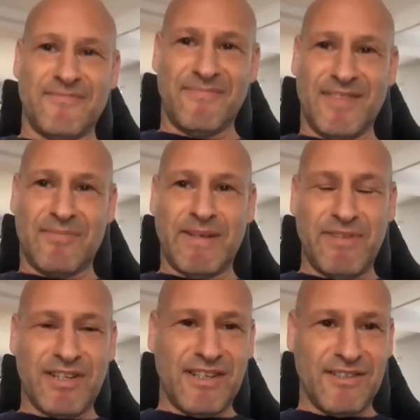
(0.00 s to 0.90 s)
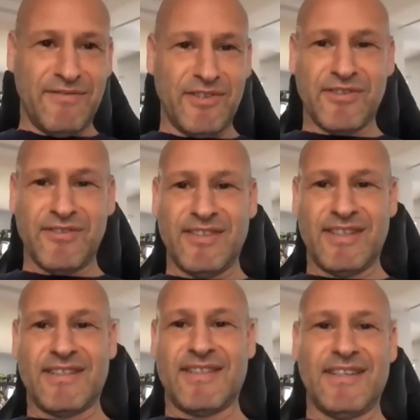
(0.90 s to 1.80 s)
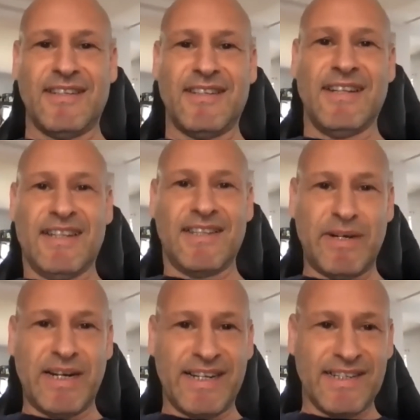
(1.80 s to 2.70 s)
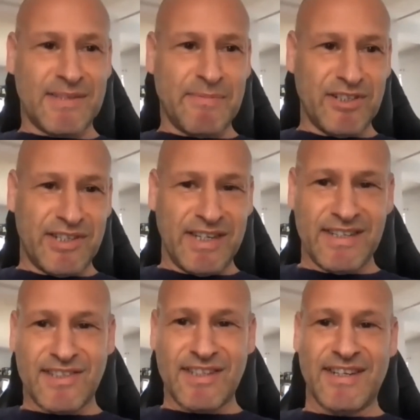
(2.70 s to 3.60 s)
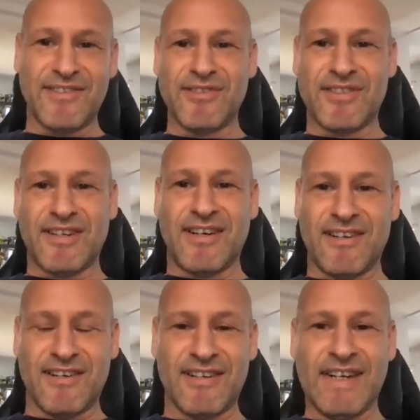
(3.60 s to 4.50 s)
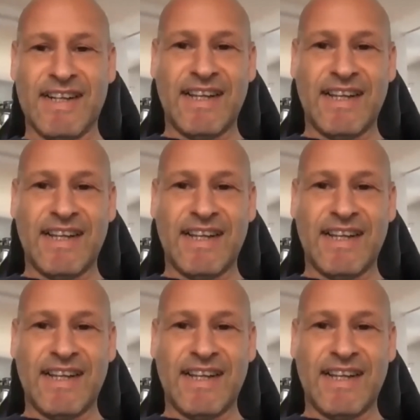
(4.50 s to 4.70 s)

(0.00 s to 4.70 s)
this may be controversial, that the Binance Smart Chains and others are